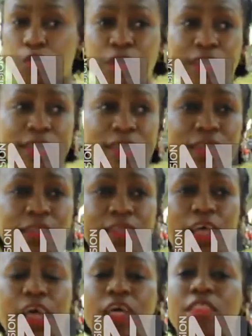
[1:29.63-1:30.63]
communities,
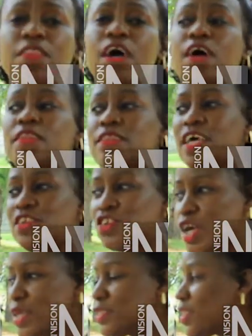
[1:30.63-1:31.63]
the, the
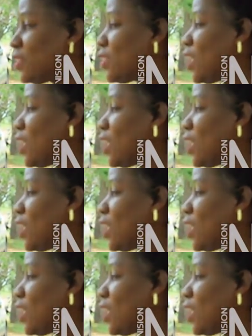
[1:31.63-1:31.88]
chances